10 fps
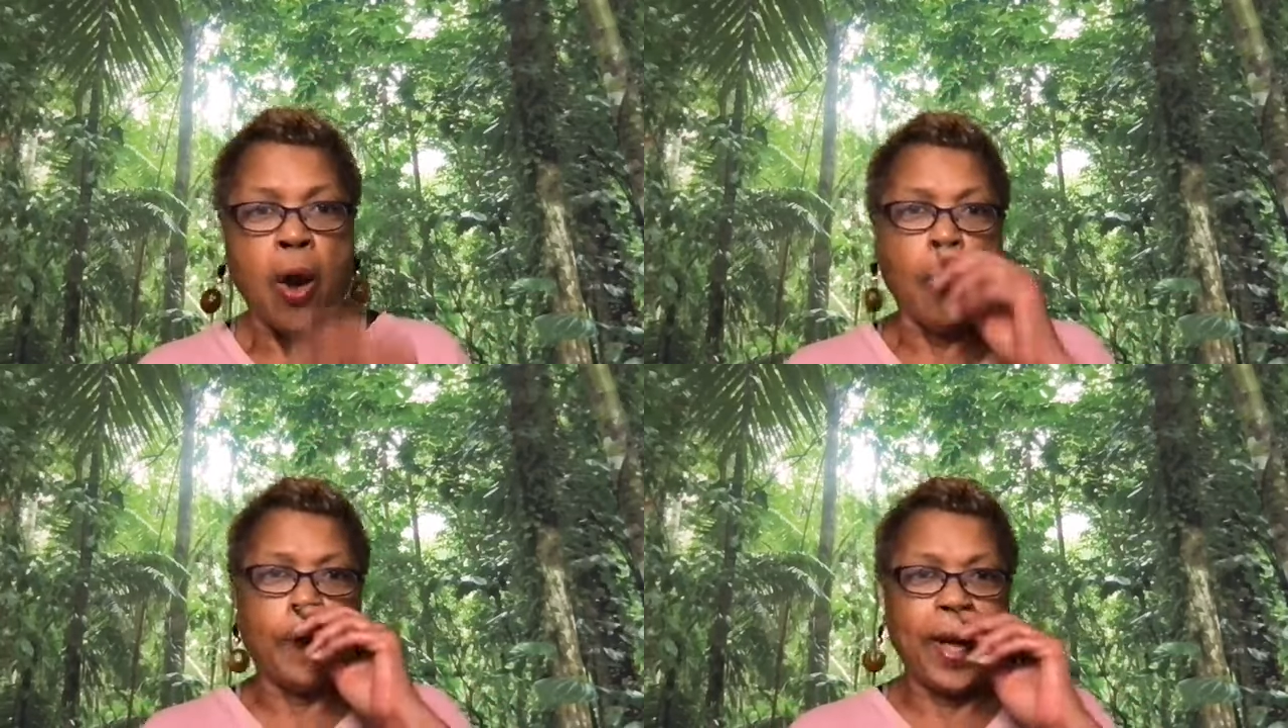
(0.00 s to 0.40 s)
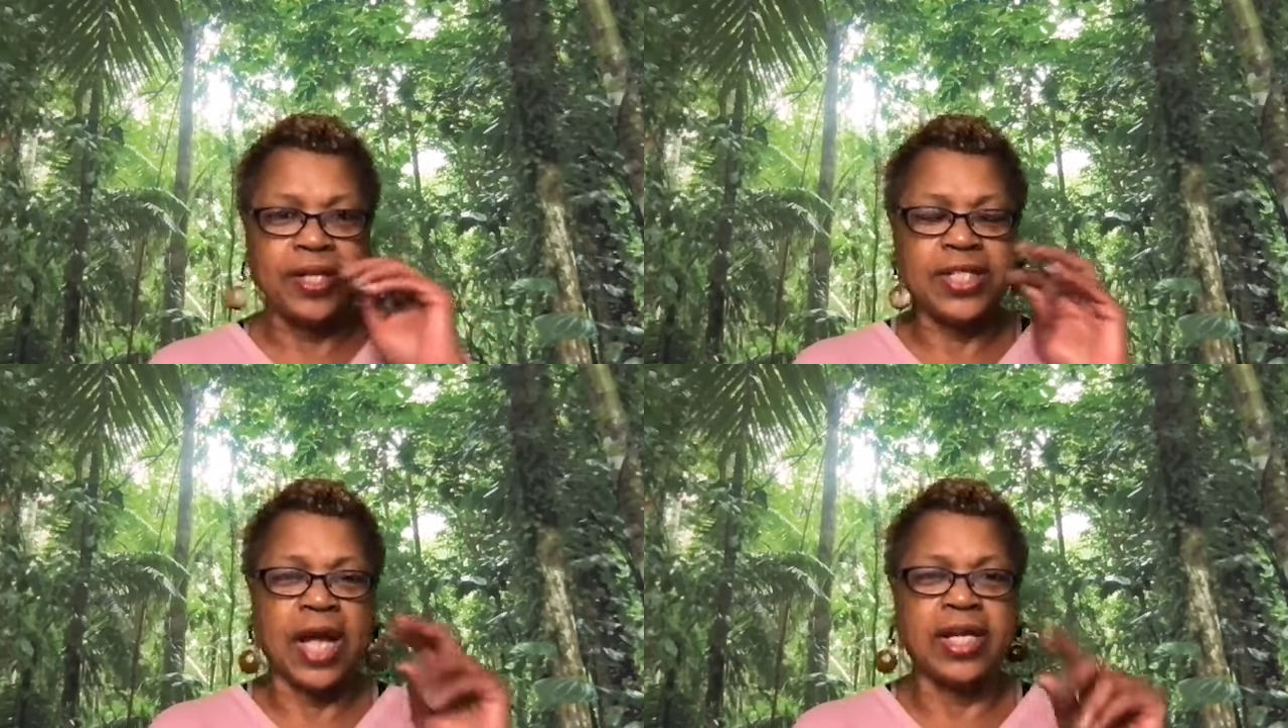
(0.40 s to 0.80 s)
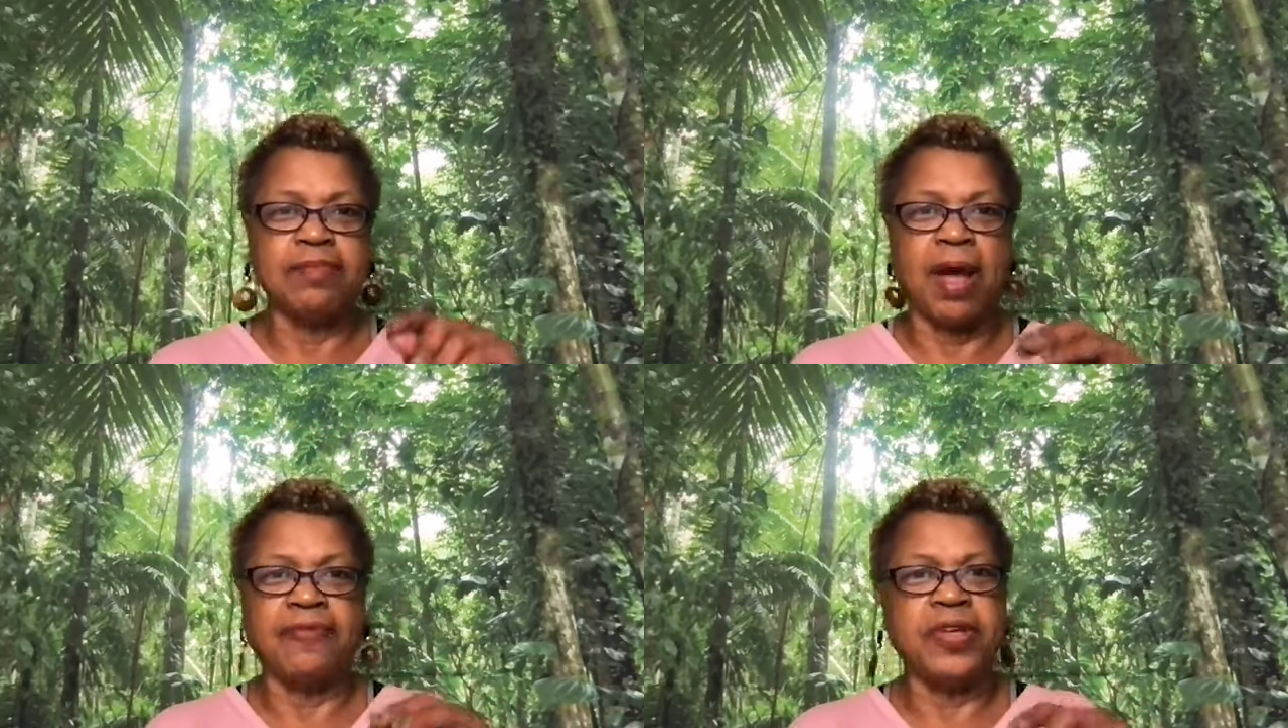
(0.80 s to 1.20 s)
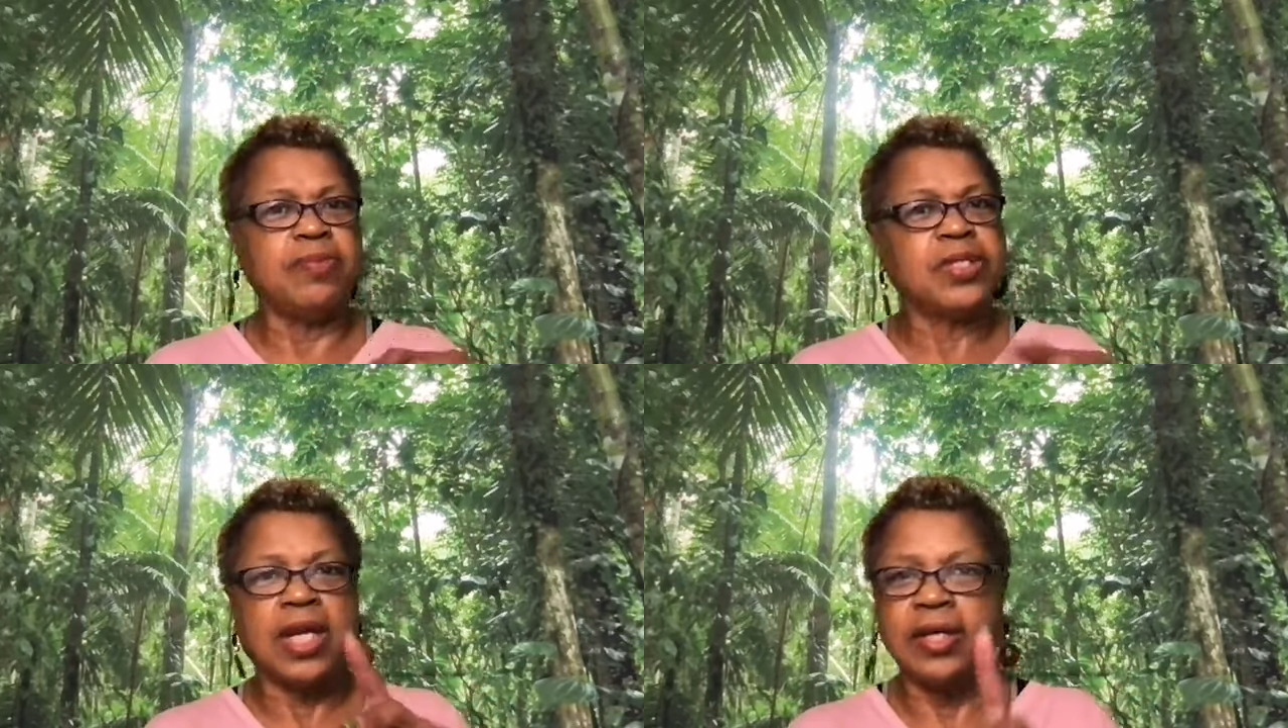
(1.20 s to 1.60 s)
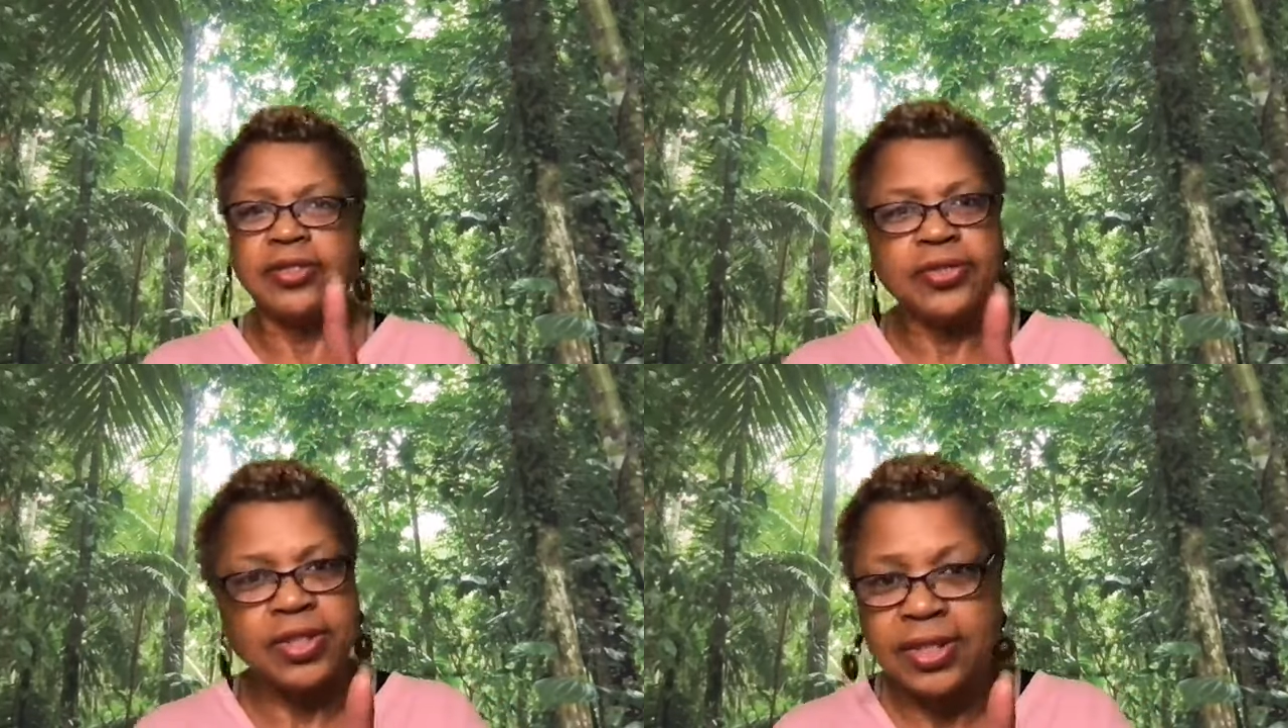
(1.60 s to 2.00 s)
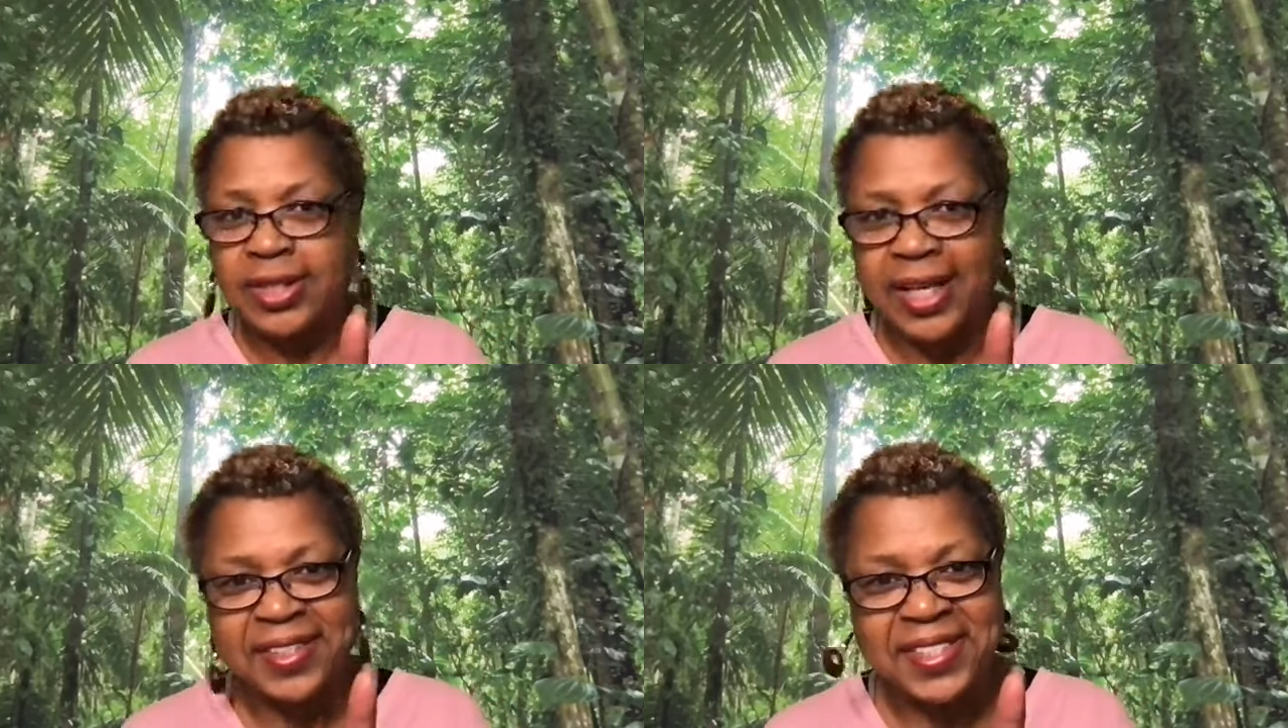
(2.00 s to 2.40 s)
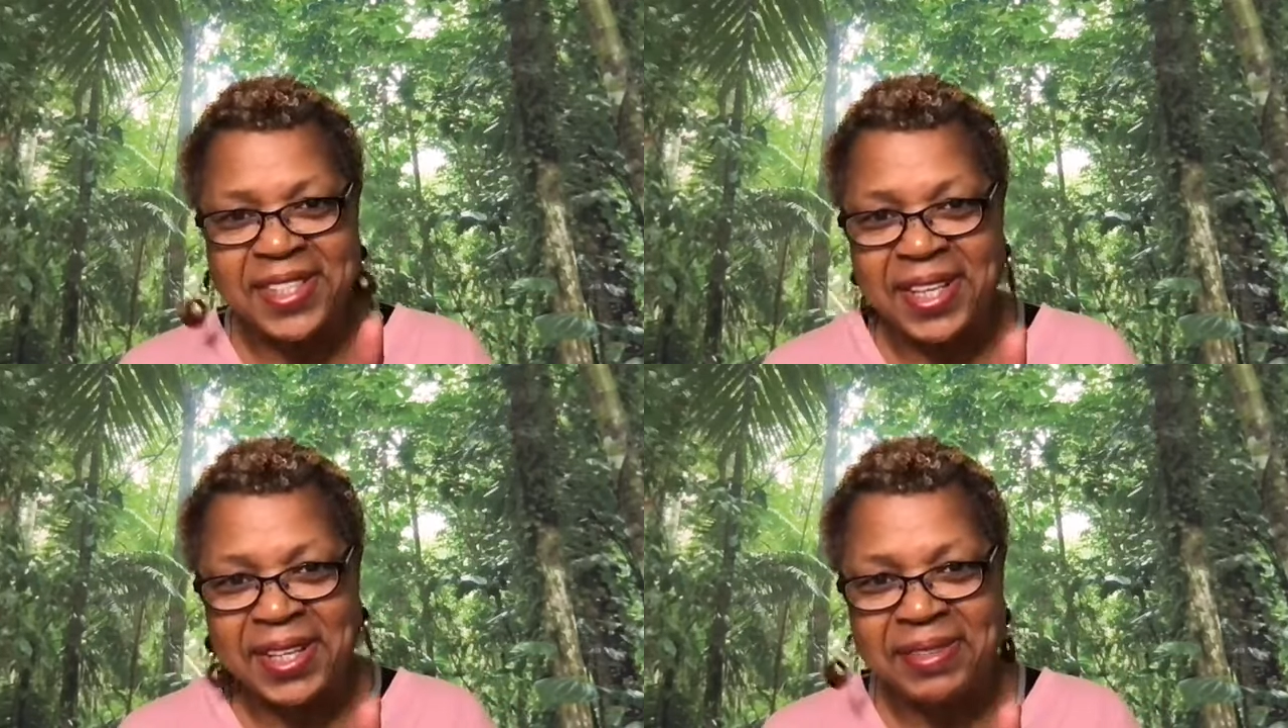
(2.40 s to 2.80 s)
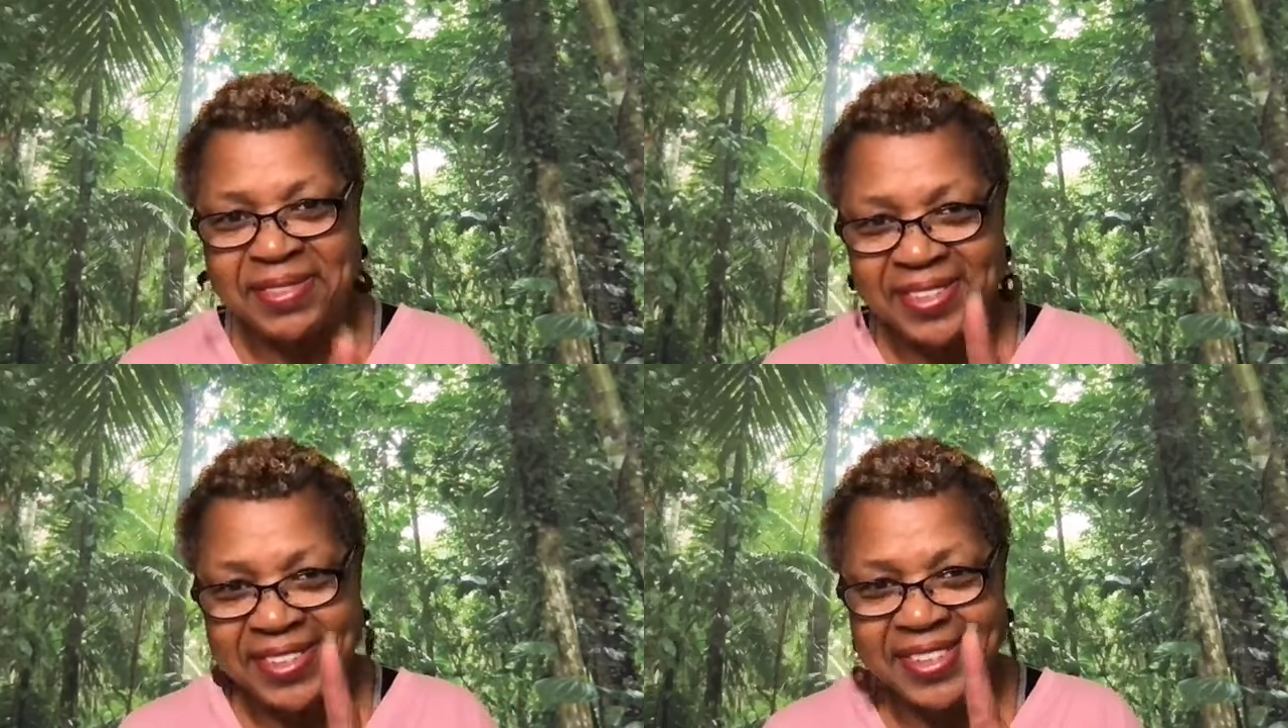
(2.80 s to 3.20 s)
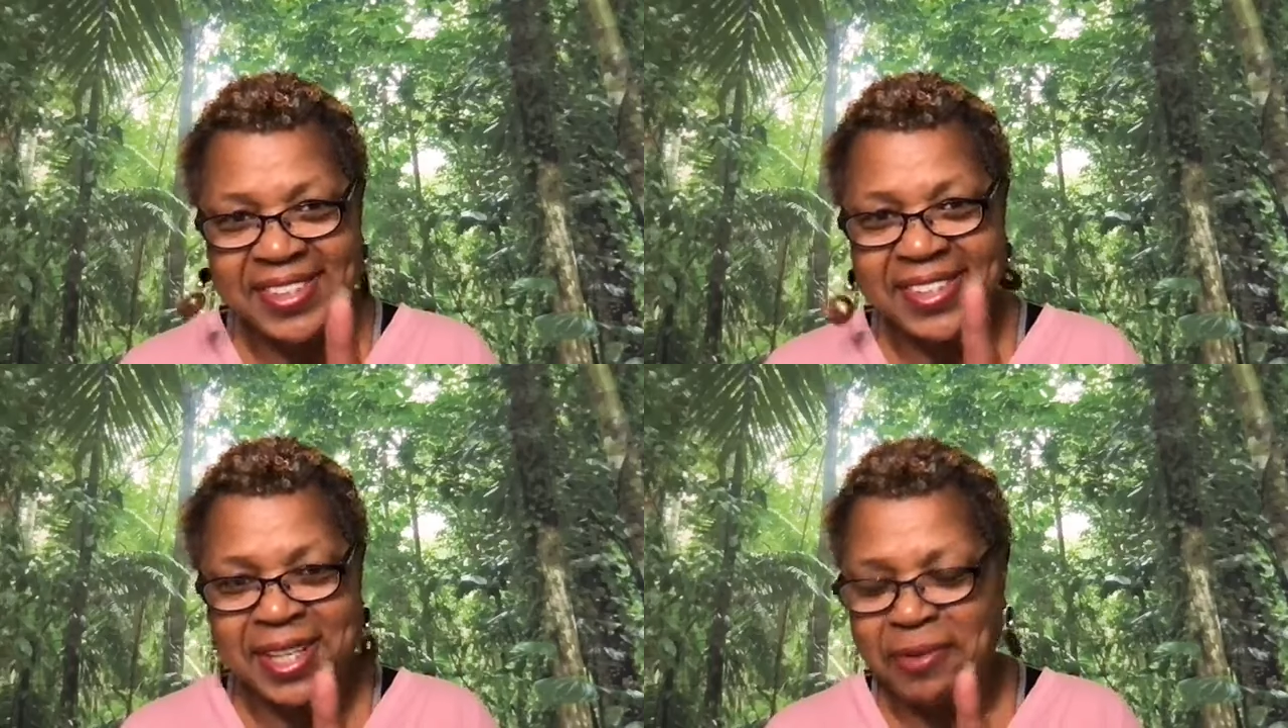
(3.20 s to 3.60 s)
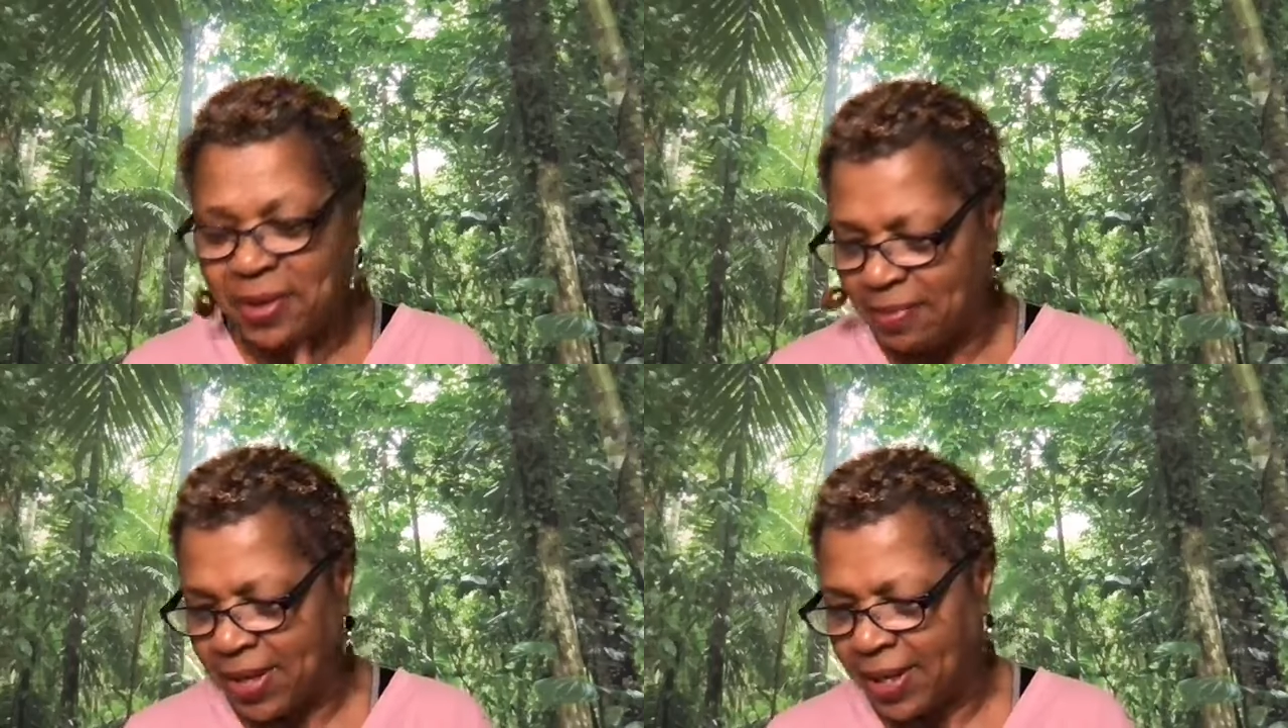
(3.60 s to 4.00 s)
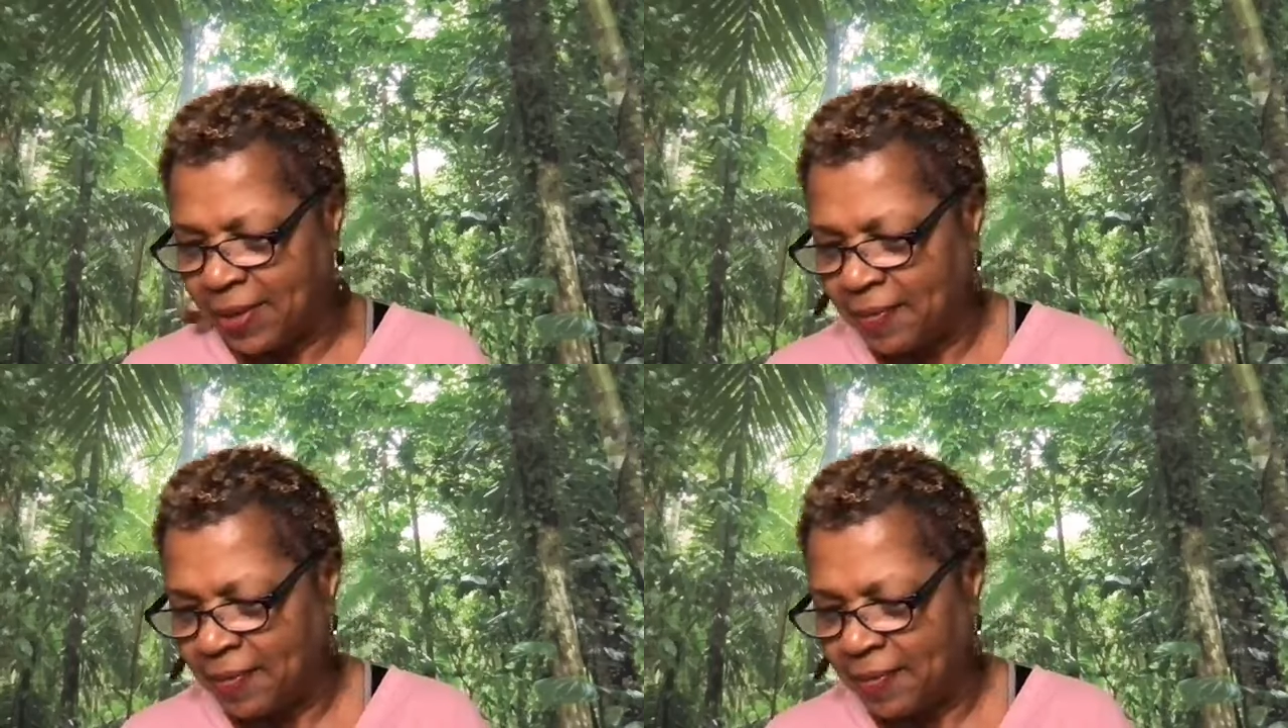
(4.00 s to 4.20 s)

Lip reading: Oh, Pastor, I get my feet massaged. It's not the same. Just stay with me.